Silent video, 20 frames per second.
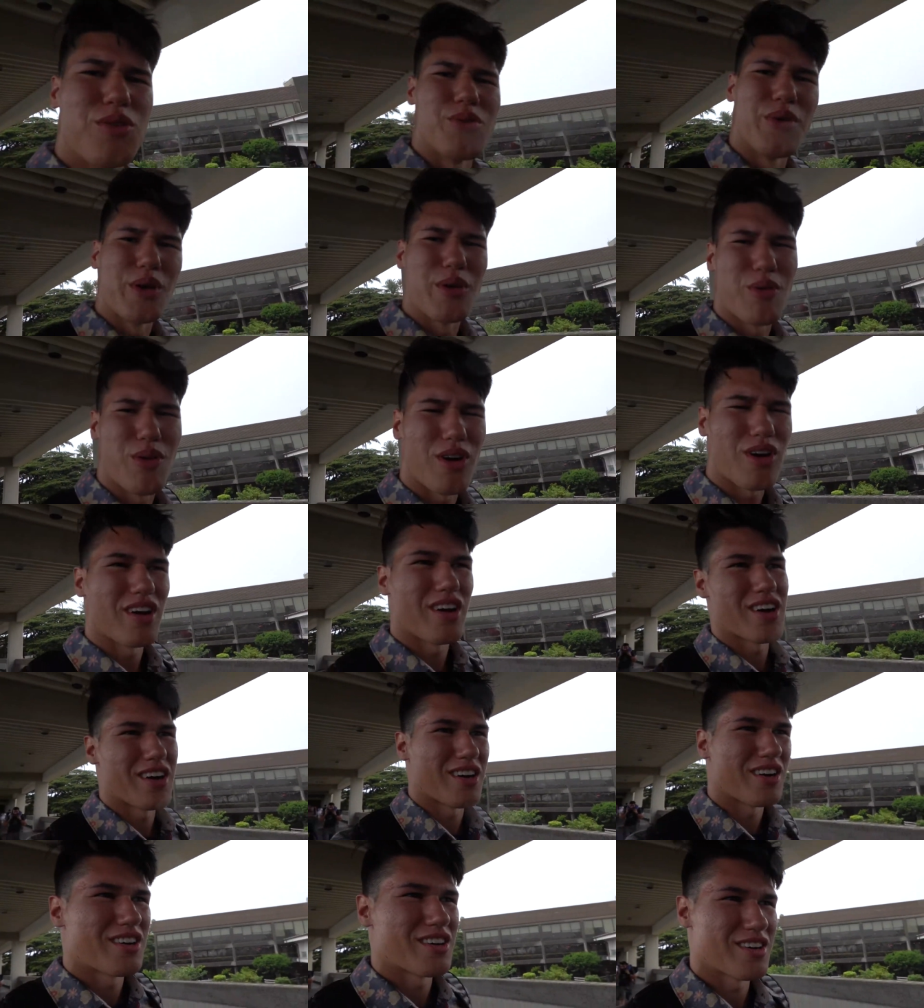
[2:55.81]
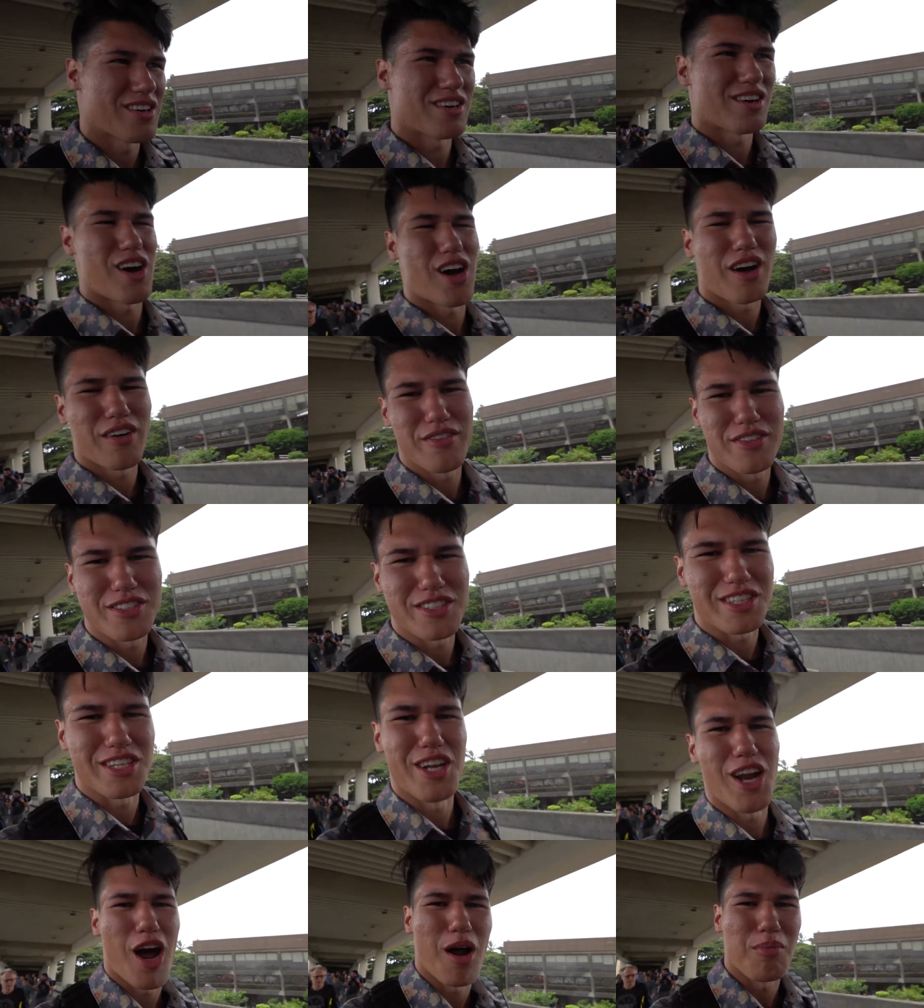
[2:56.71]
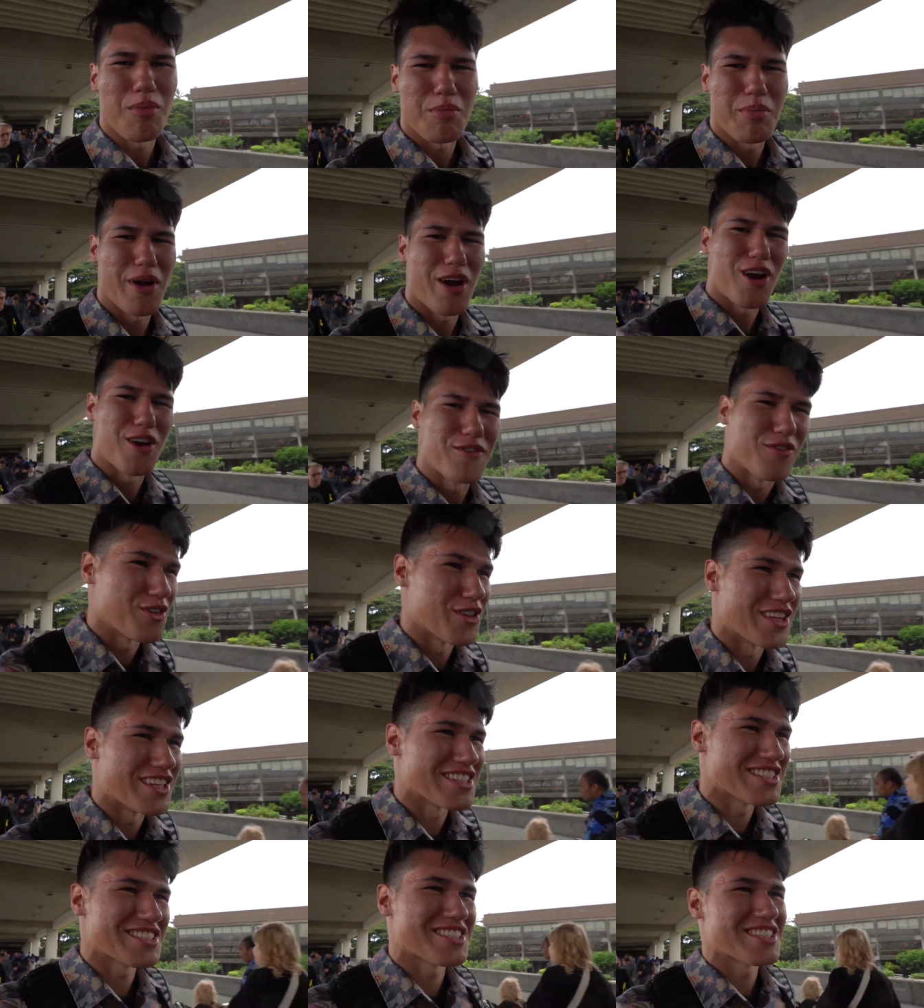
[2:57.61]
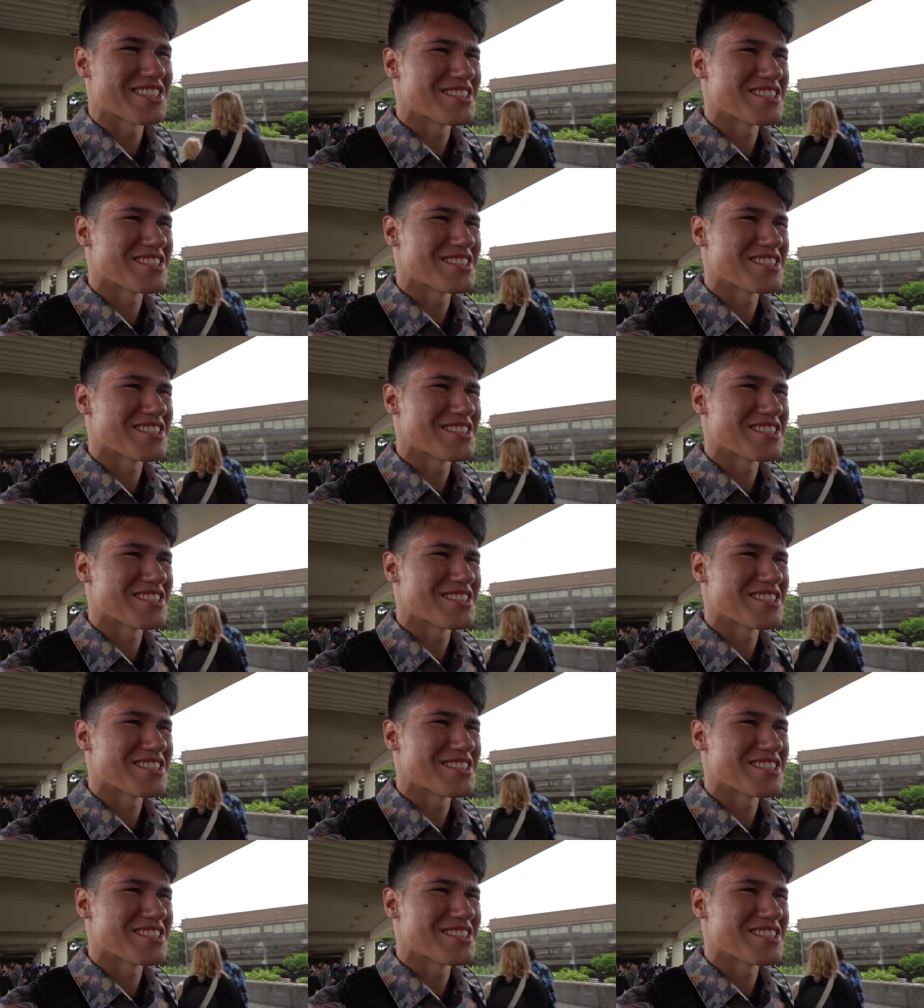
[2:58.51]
We were uh, obviously not prepared for this.